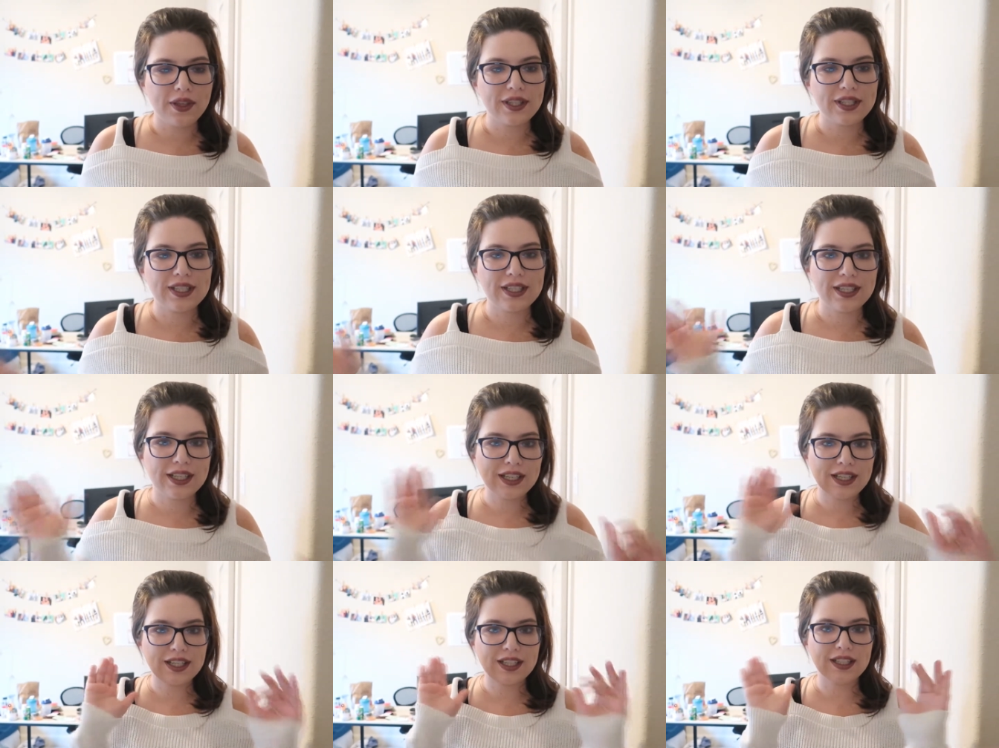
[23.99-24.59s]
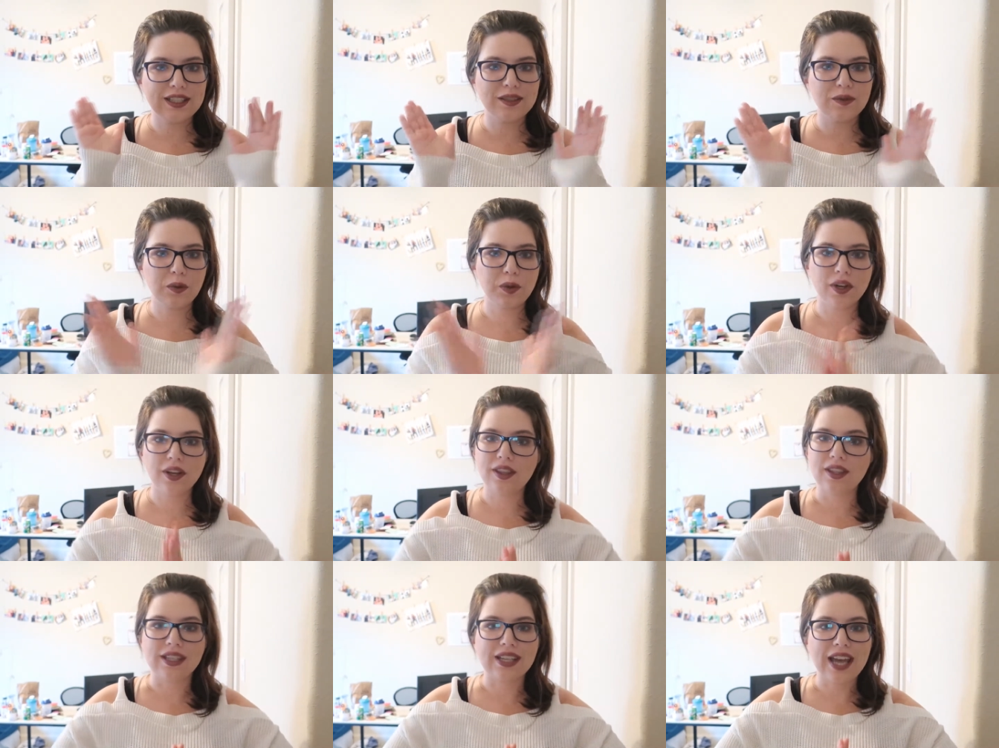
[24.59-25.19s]
and today is
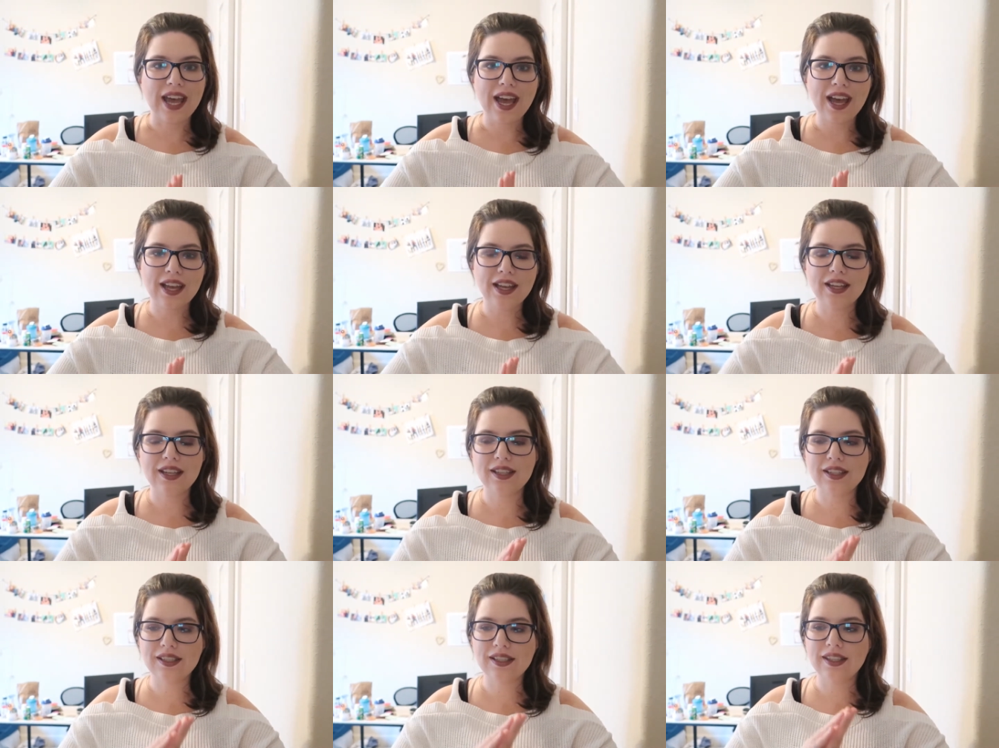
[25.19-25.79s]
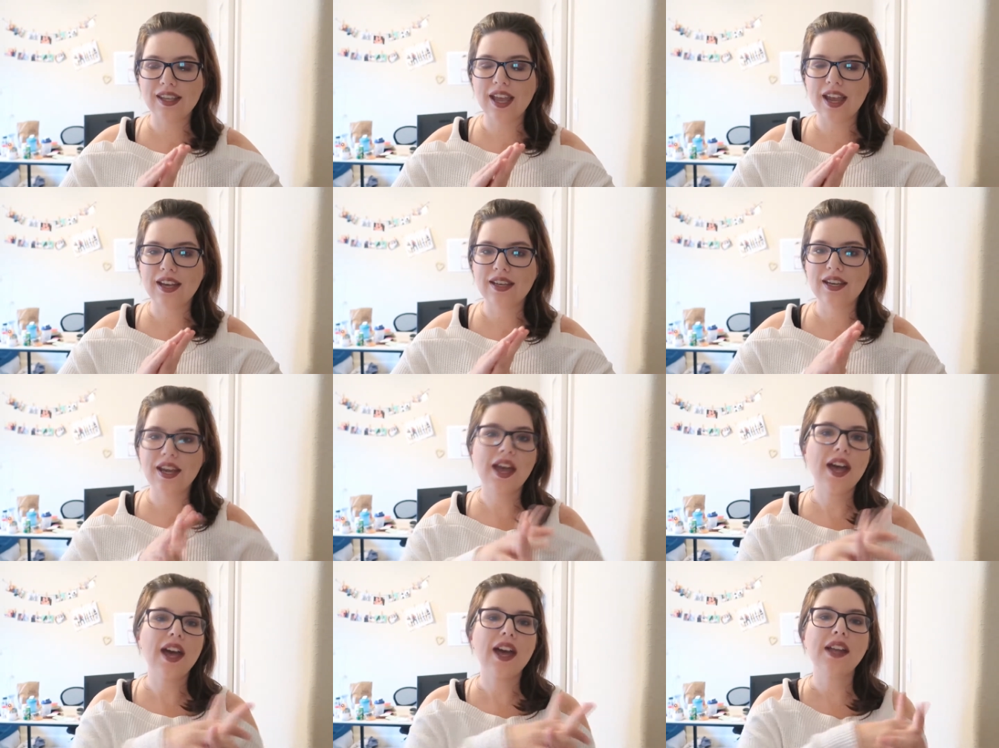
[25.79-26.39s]
one of the a
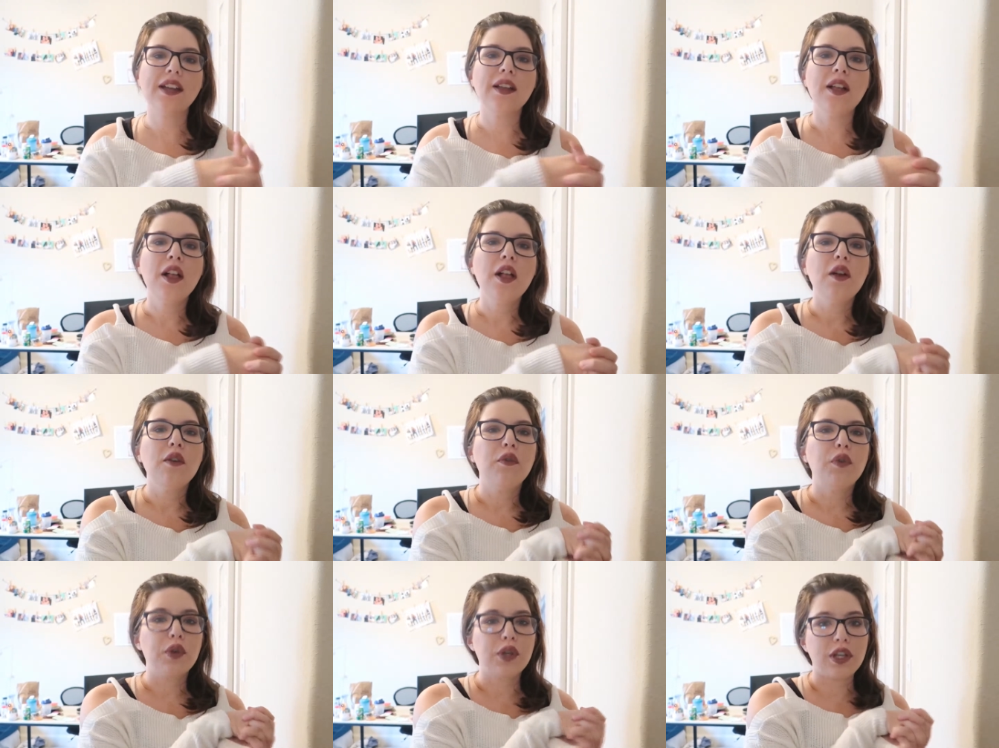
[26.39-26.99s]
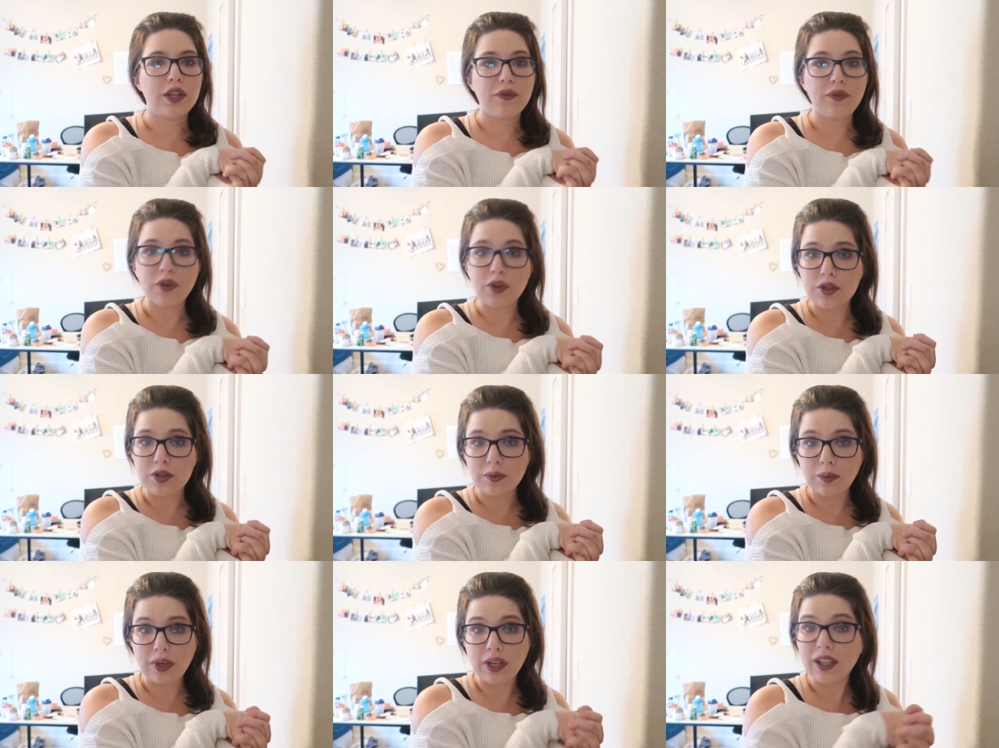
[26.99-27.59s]
tag for the
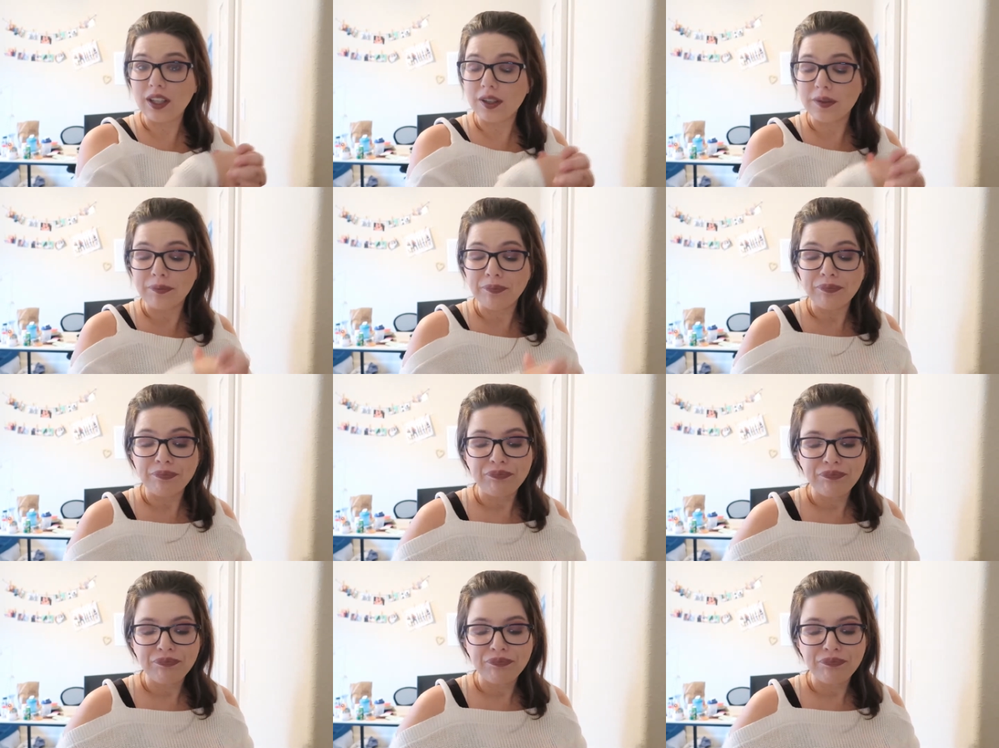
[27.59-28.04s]
first week.